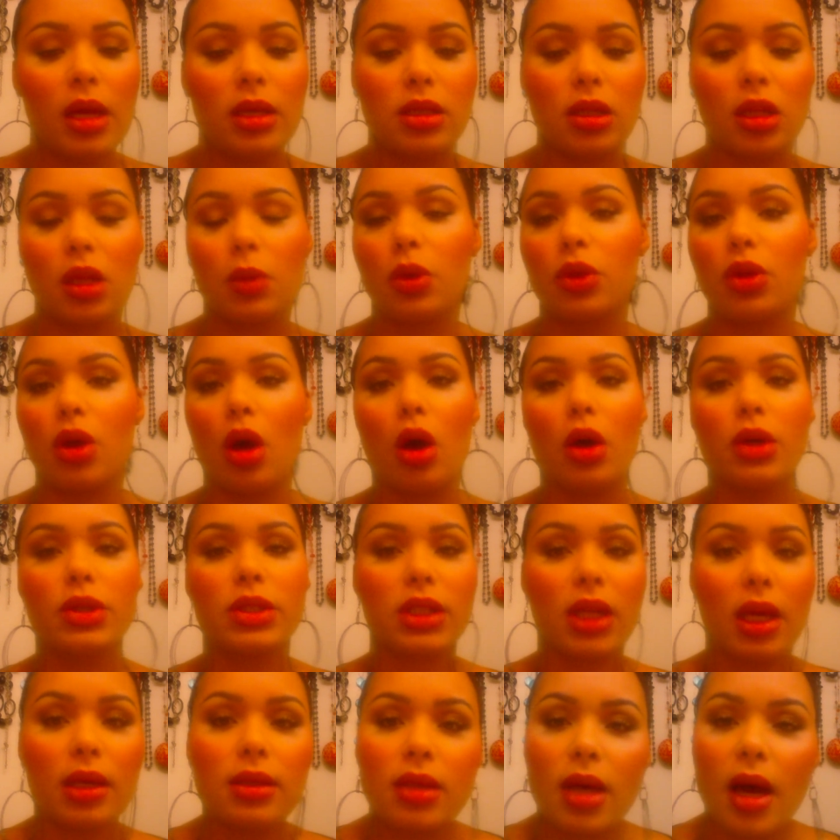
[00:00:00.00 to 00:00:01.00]
dealing with all
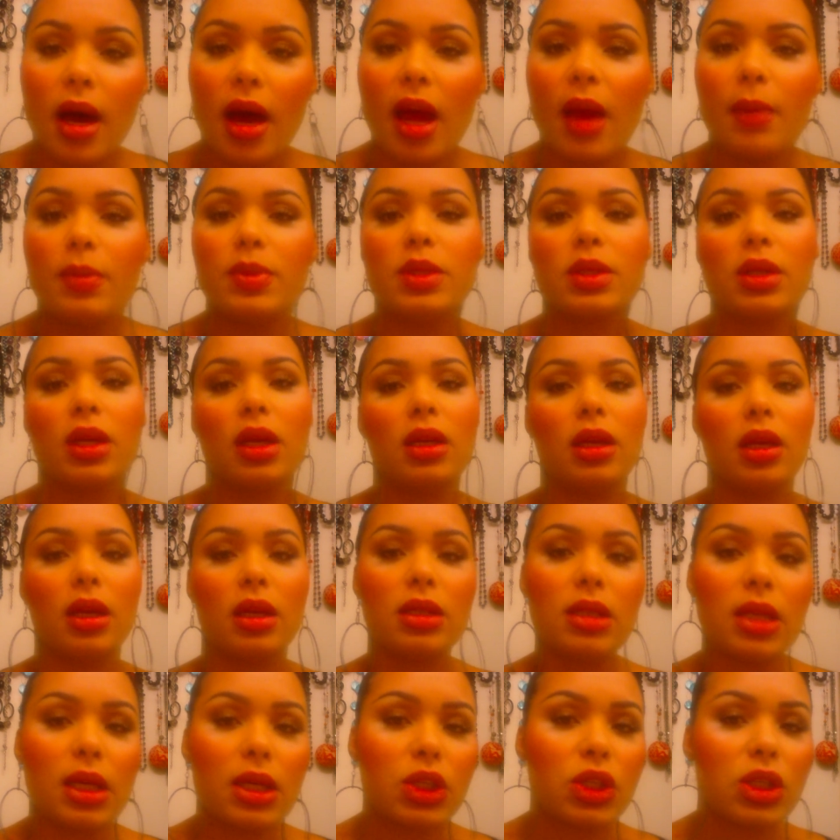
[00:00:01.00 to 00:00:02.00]
skin types, skin
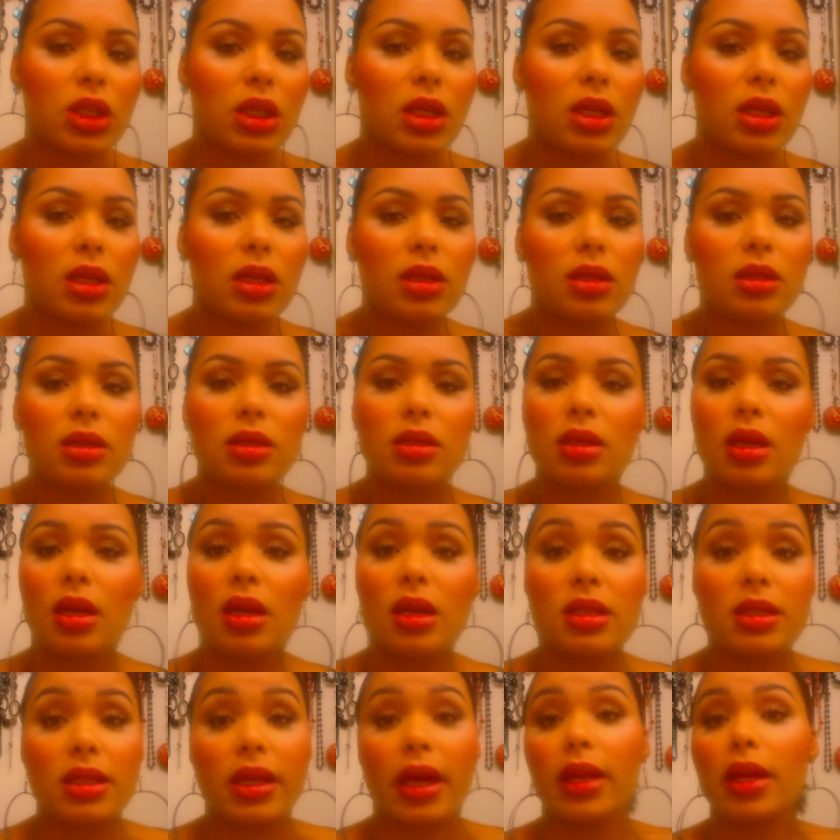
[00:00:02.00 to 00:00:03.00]
conditions,
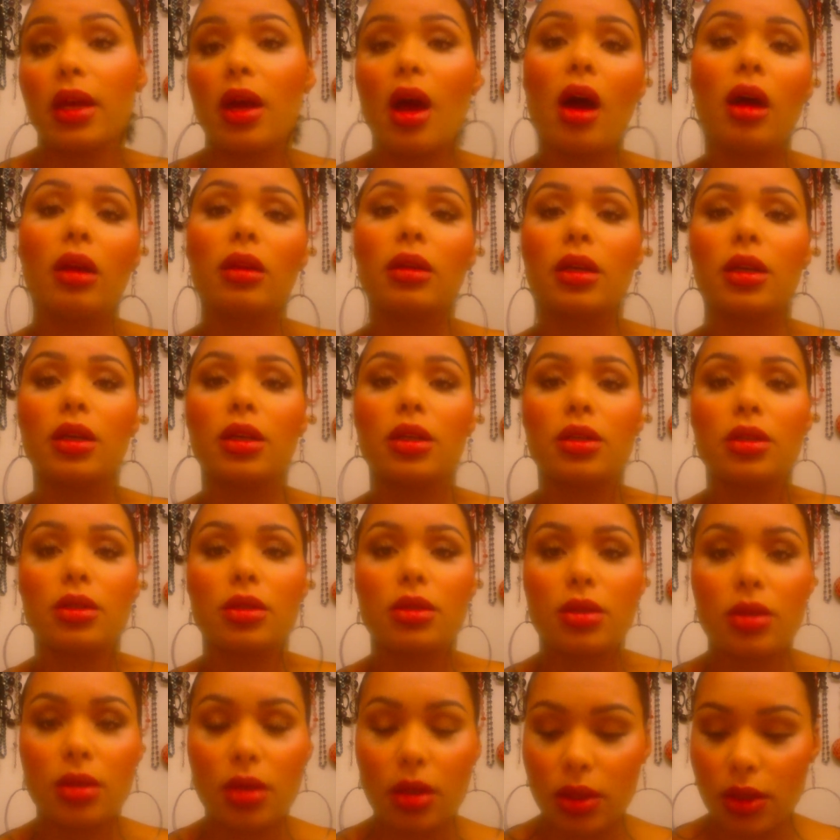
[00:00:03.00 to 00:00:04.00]
skin
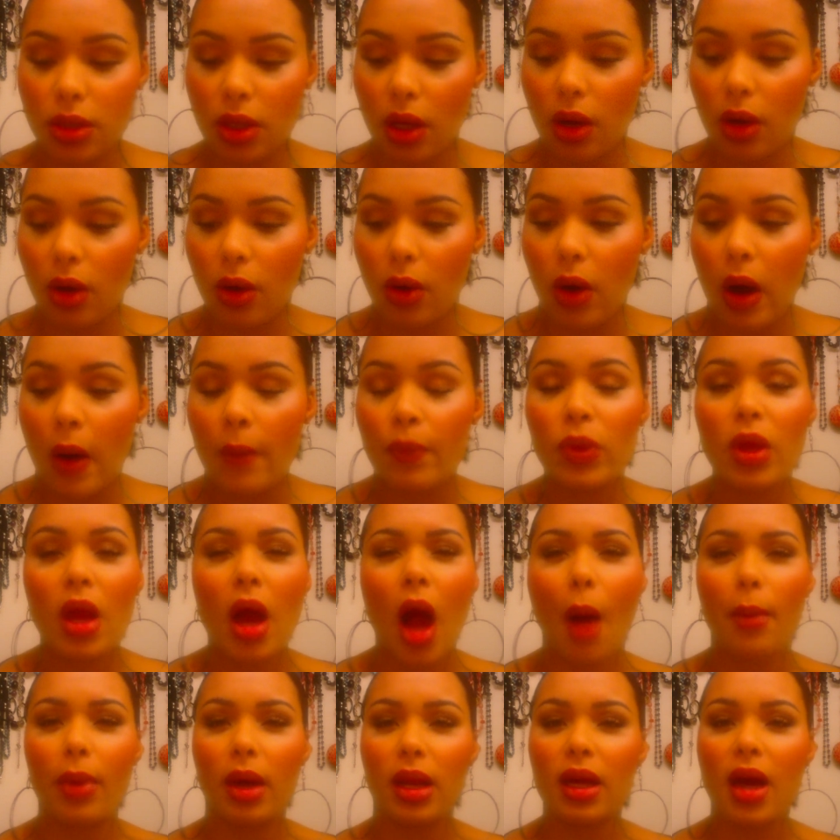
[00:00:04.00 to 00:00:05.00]
colors. So
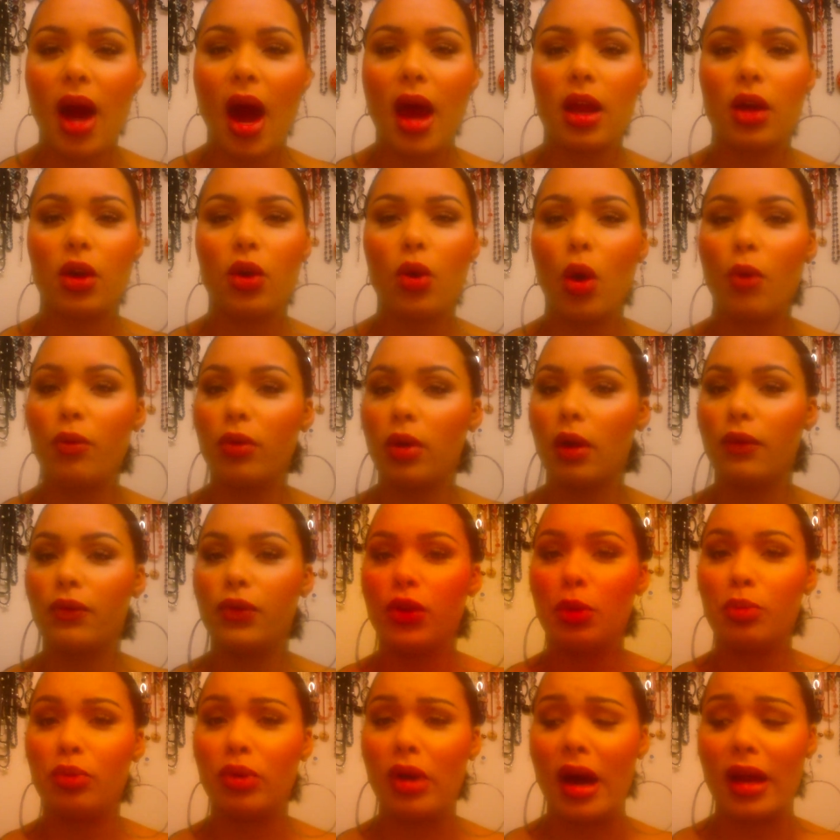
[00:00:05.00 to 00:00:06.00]
I'm going to kind of go over a
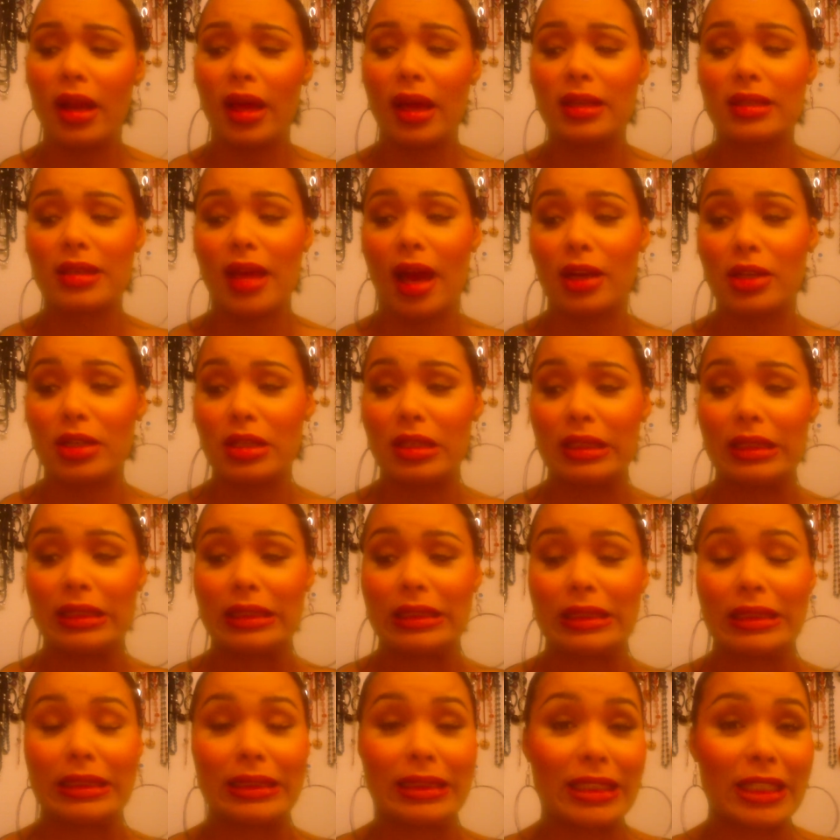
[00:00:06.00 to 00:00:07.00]
few products,
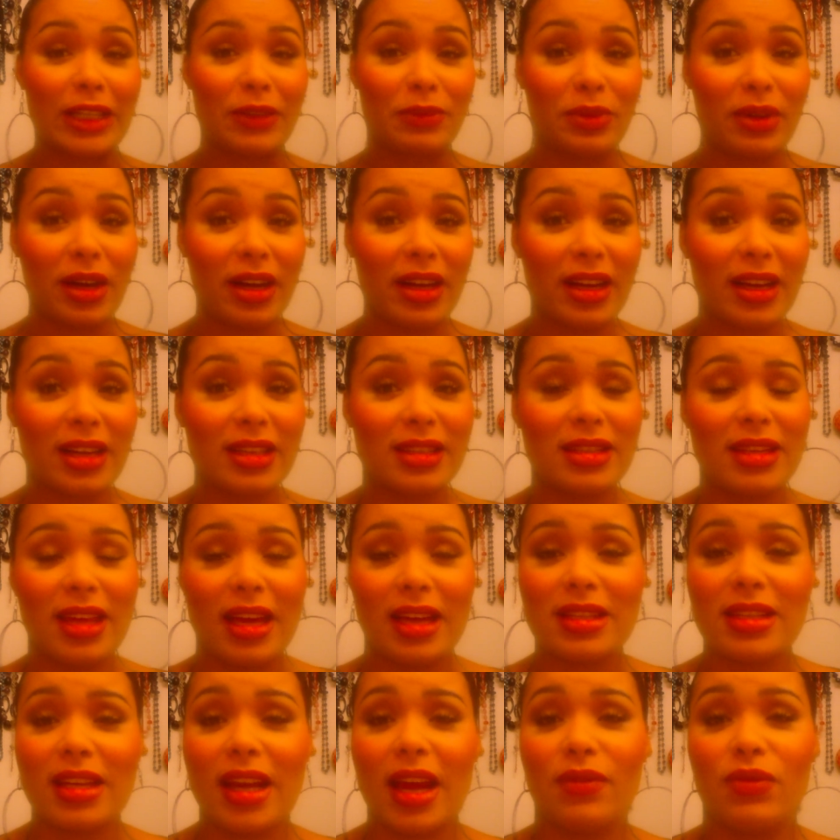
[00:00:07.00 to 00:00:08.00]
actually a lot of products,
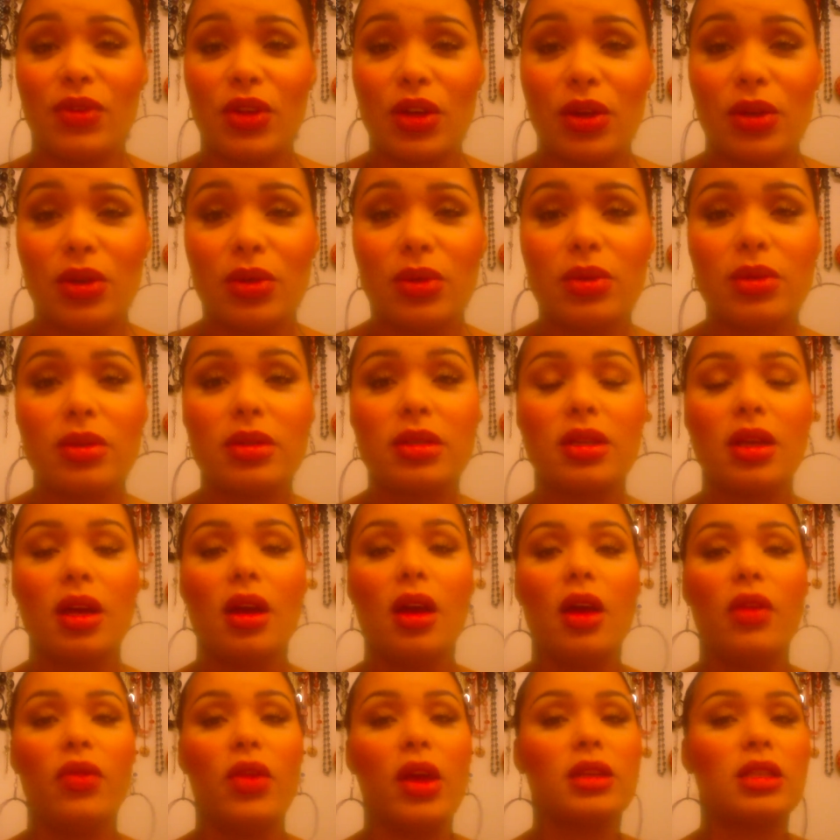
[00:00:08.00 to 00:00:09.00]
things that I've used,
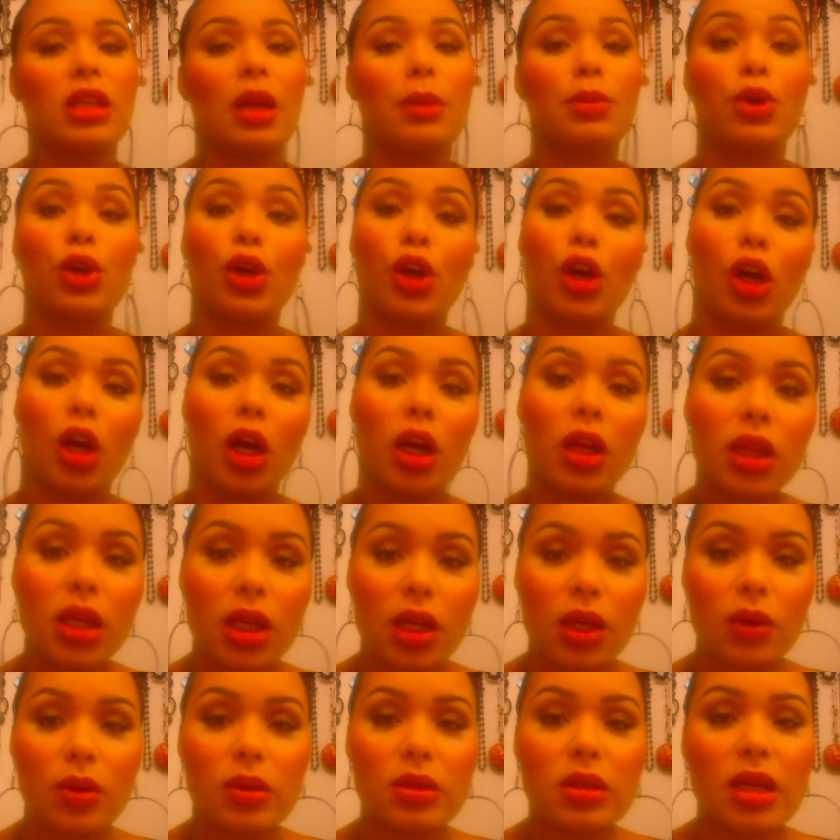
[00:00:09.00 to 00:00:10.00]
things that I'm
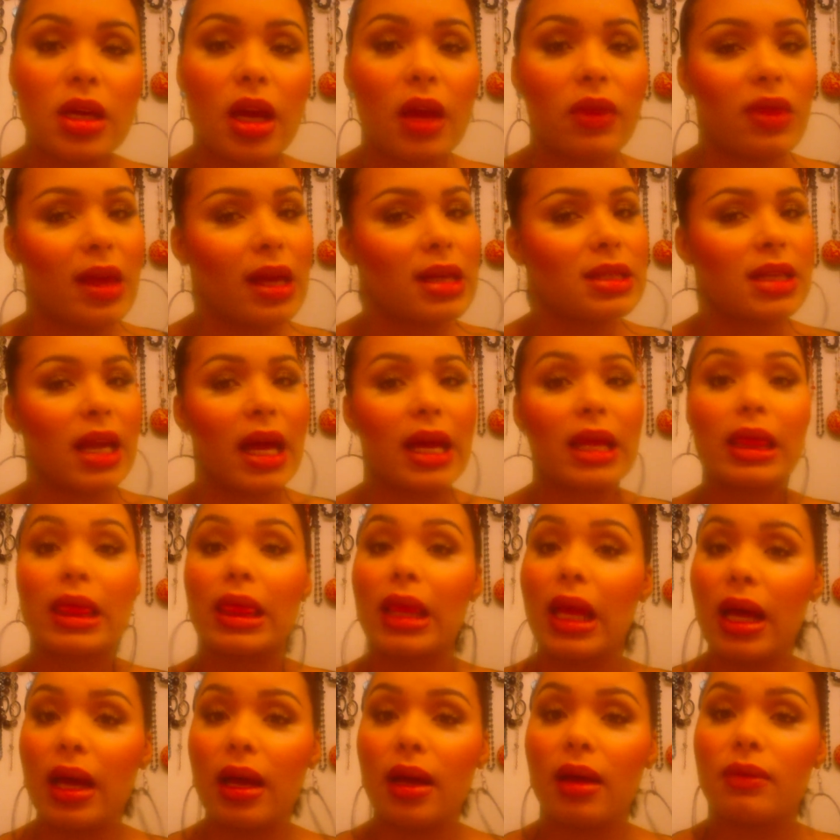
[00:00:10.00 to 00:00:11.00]
currently using, and things that I
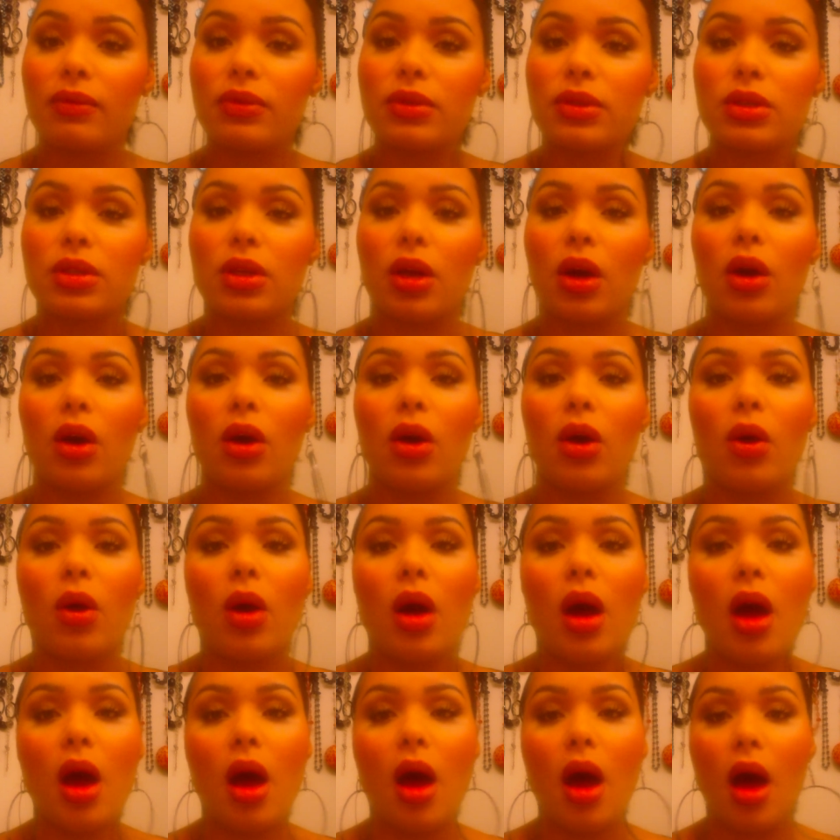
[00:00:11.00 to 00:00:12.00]
love.
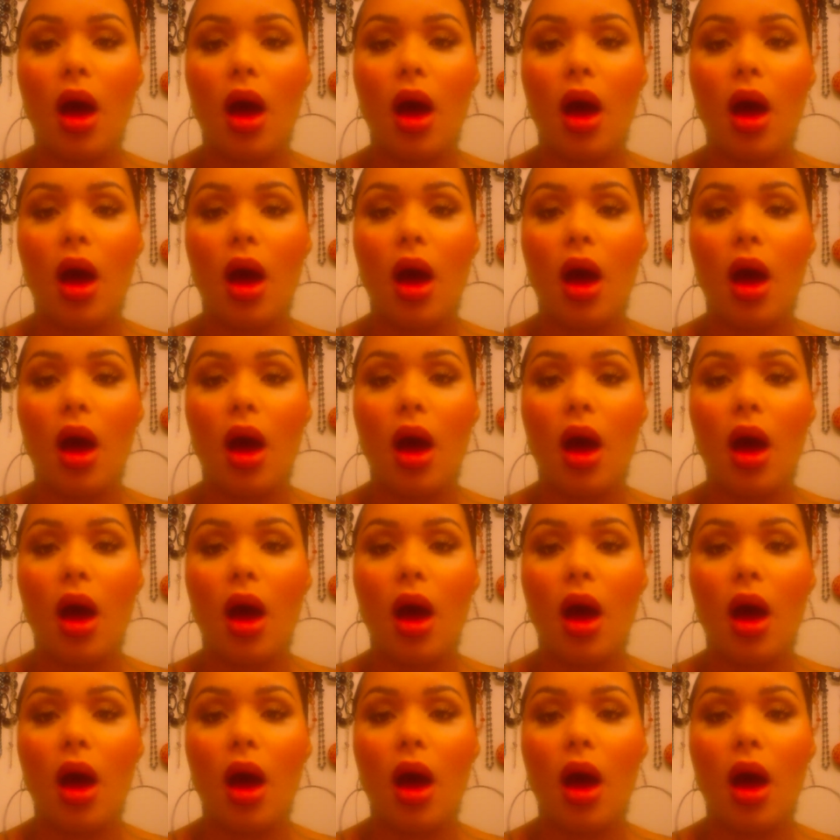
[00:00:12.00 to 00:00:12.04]
So